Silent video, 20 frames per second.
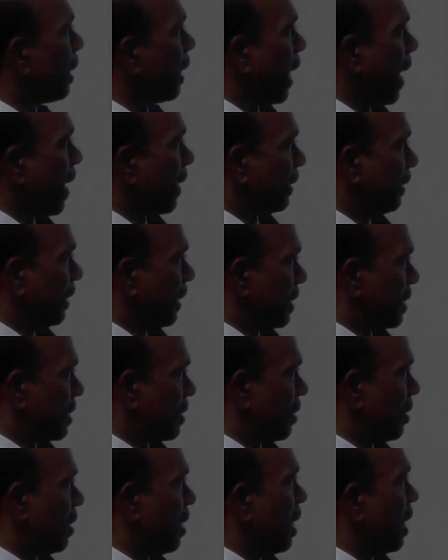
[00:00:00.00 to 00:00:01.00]
like
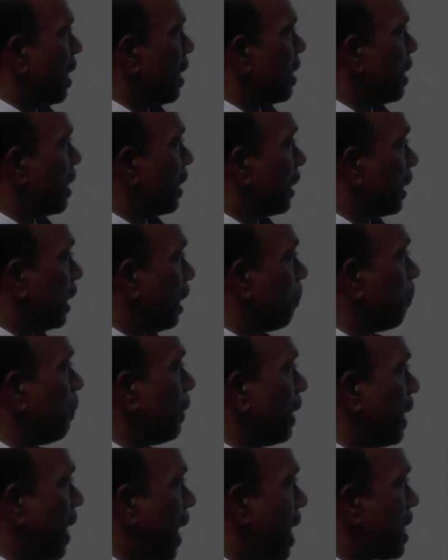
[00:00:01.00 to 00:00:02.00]
this. Here
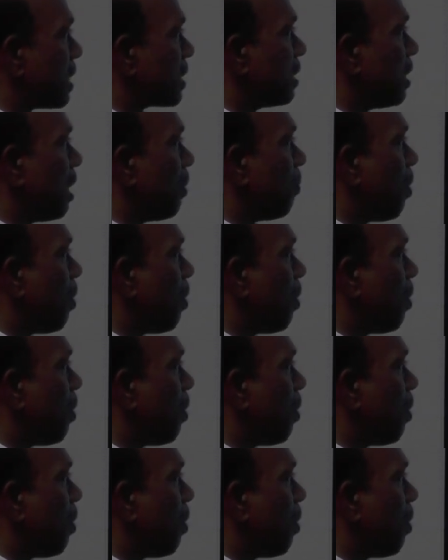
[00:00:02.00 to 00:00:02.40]
Tp dash, the